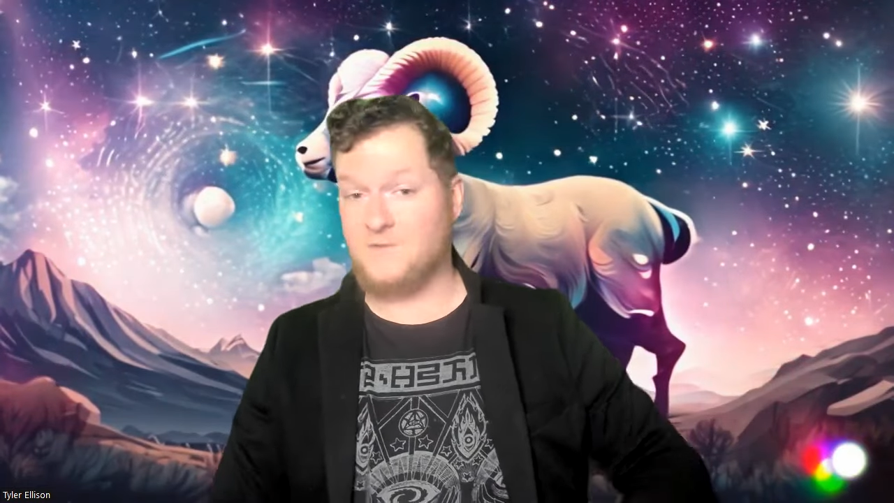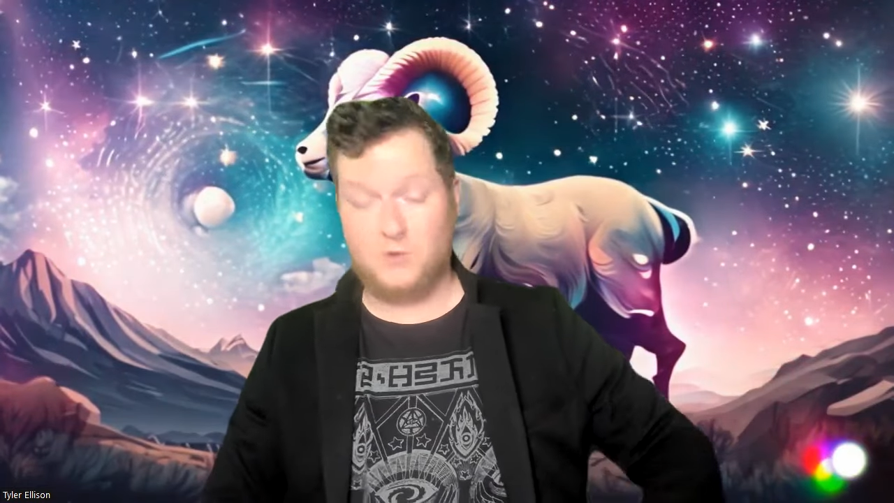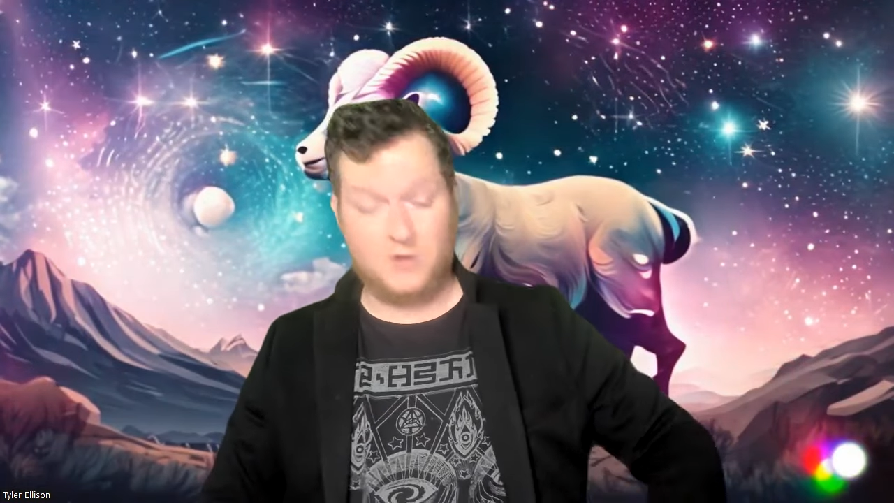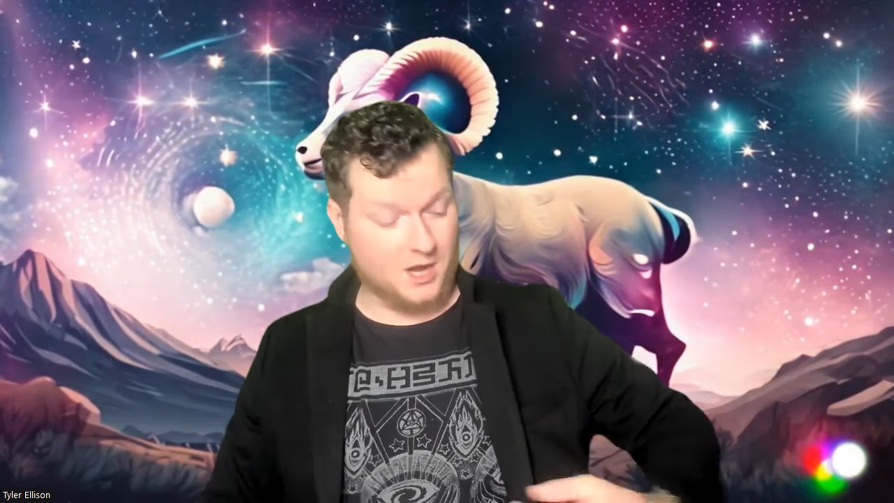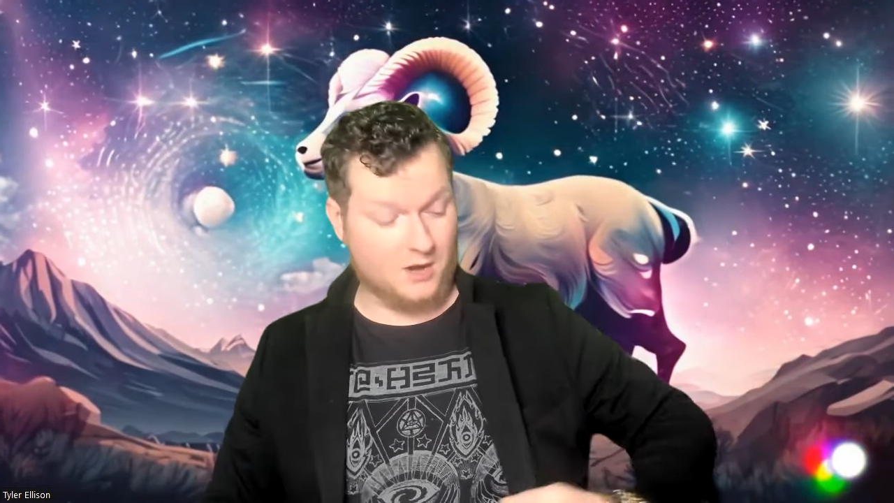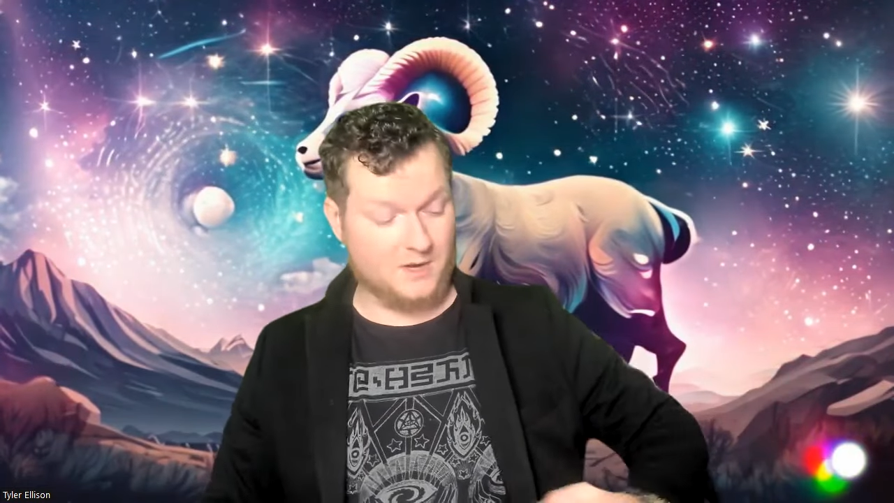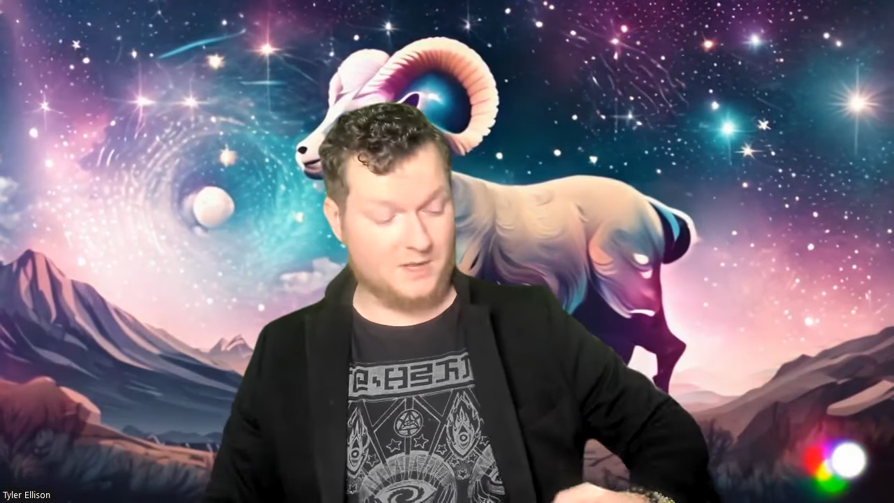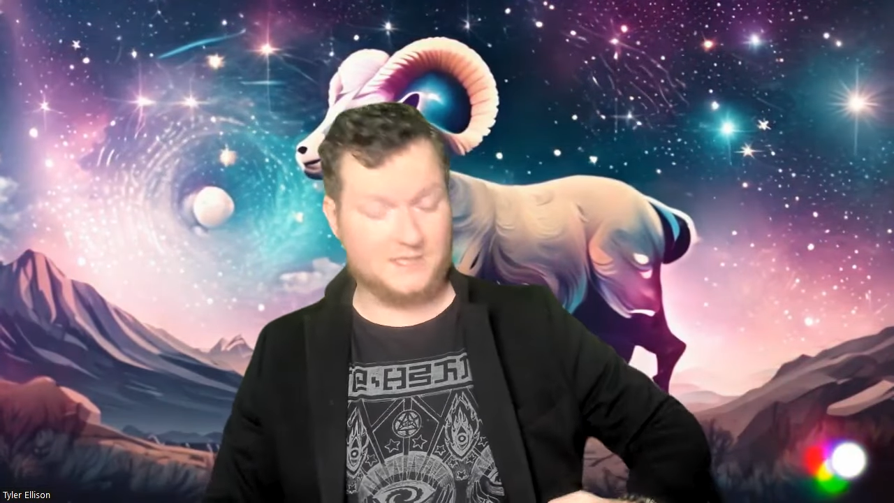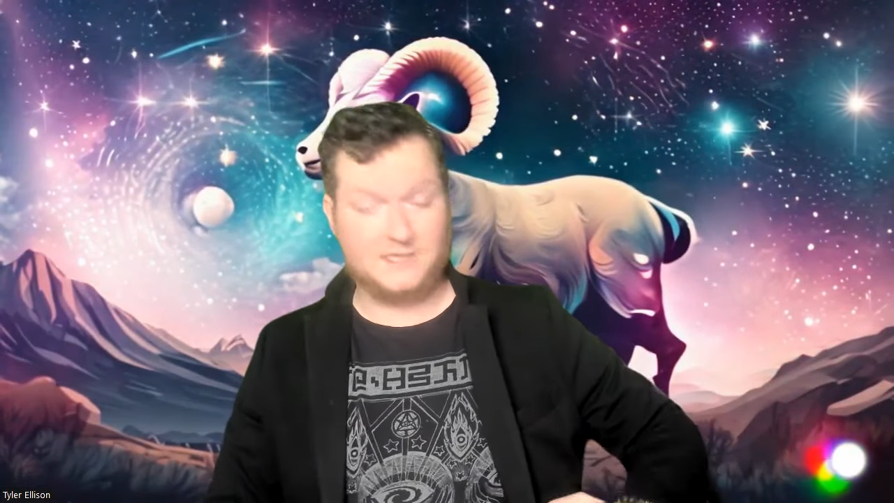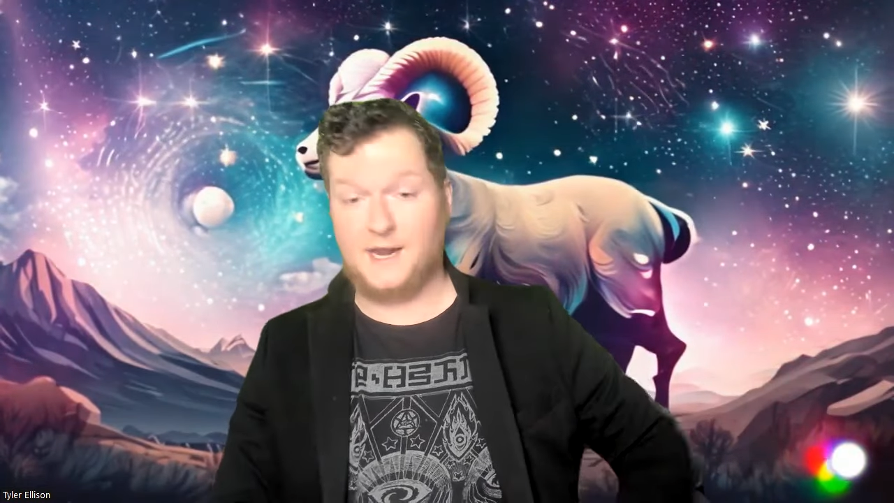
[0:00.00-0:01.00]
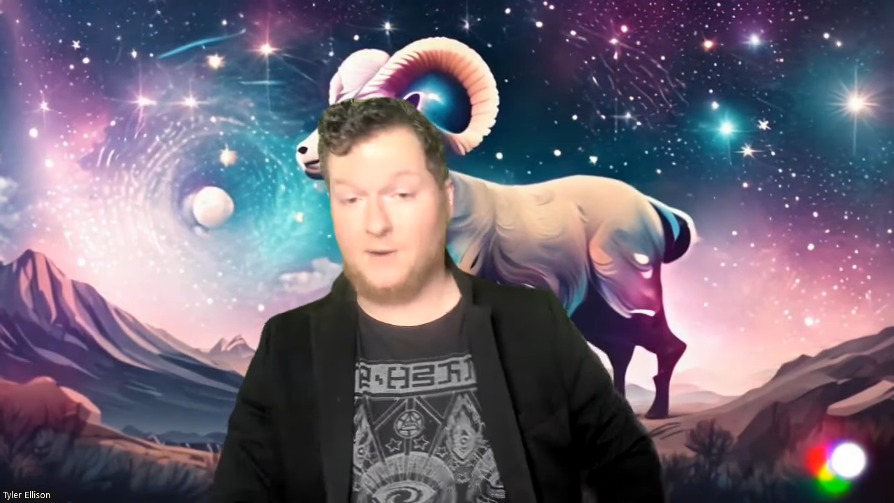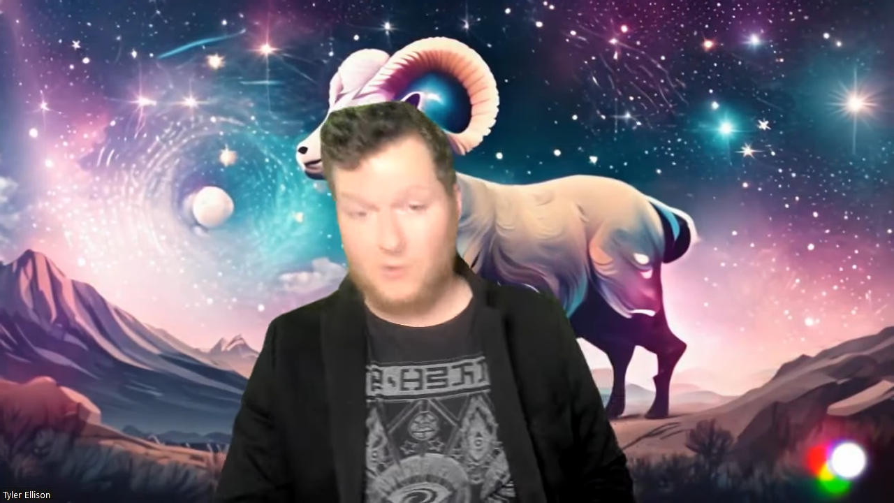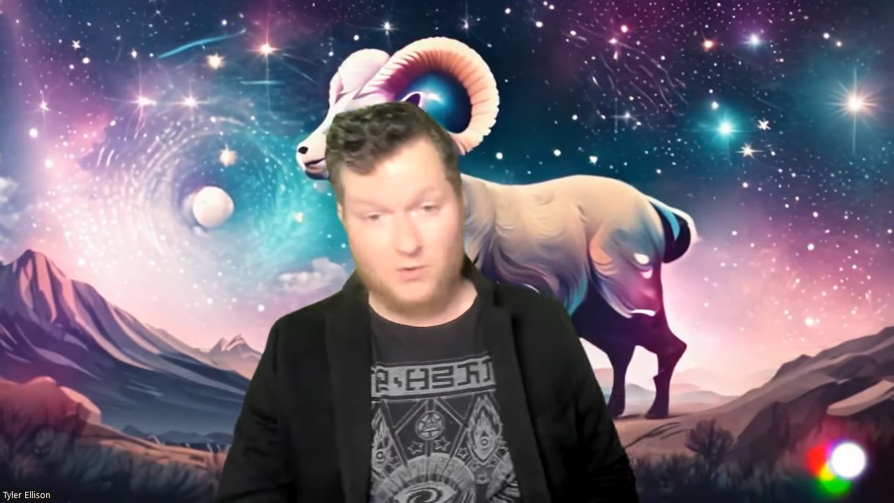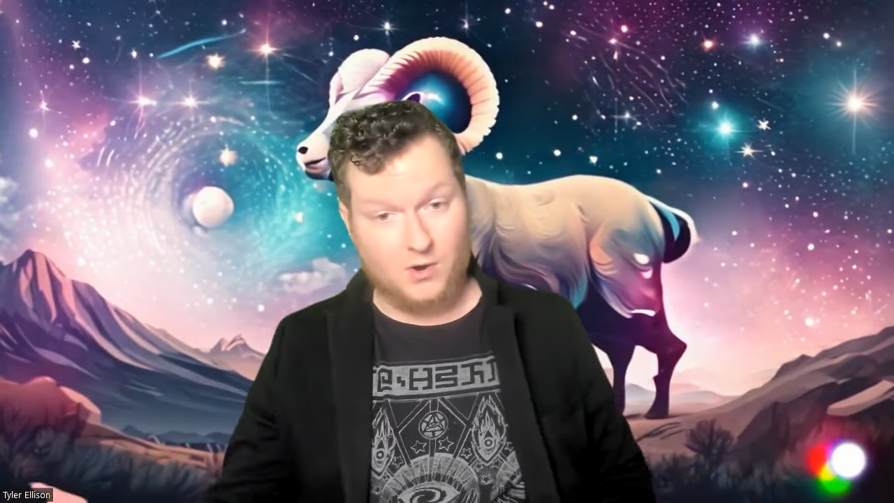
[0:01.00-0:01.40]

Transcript: If you carry the tarot